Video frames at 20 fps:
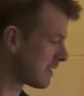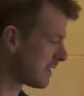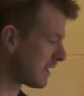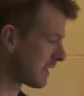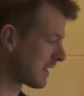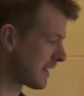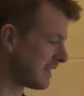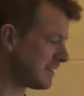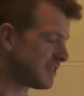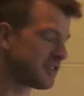
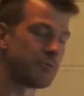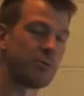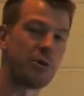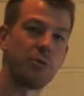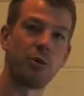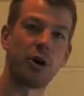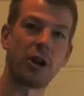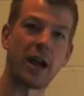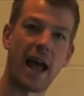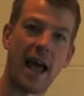Okay, so
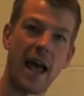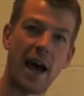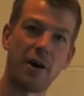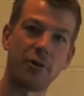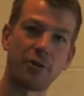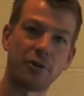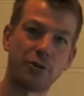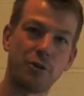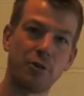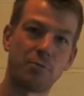we want
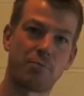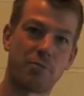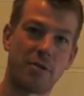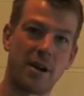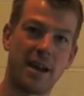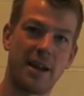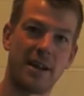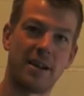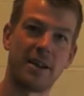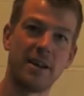outdoor
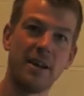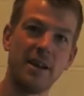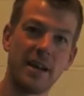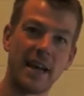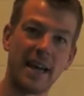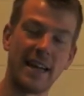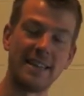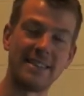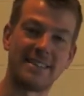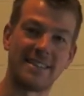bred,
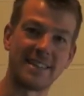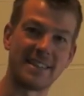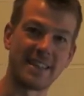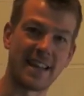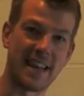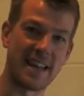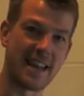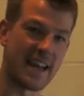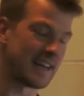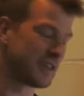eating
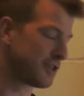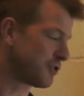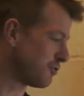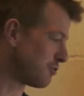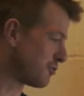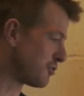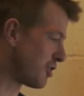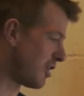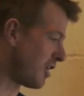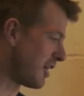their
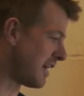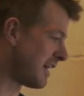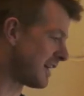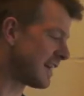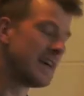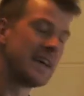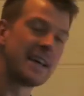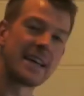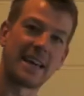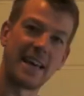natural
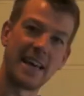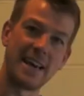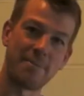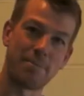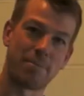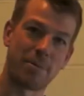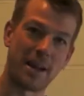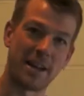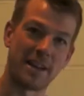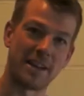diet,
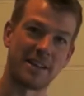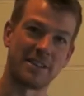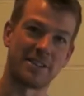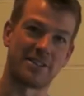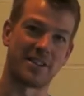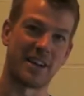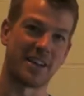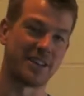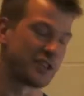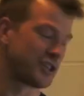getting plenty of
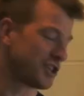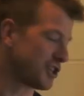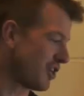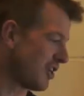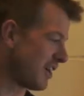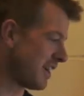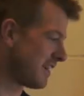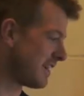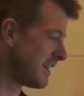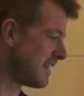
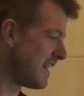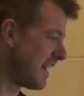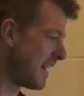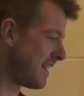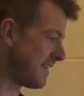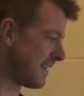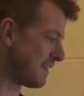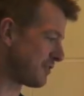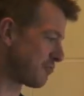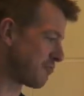sunshine,
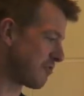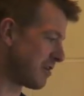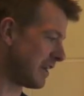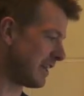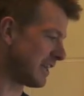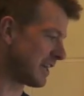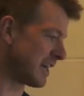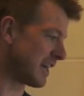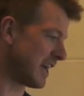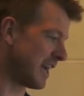and that's
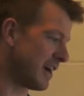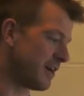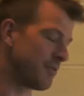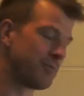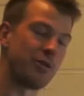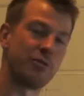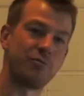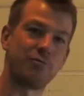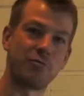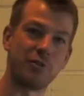really going to
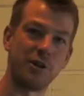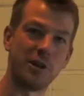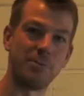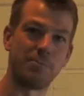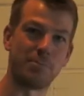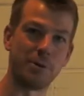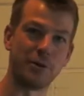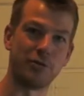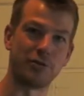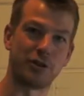help you
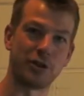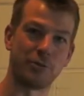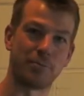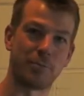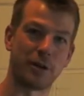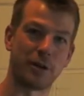rebuild your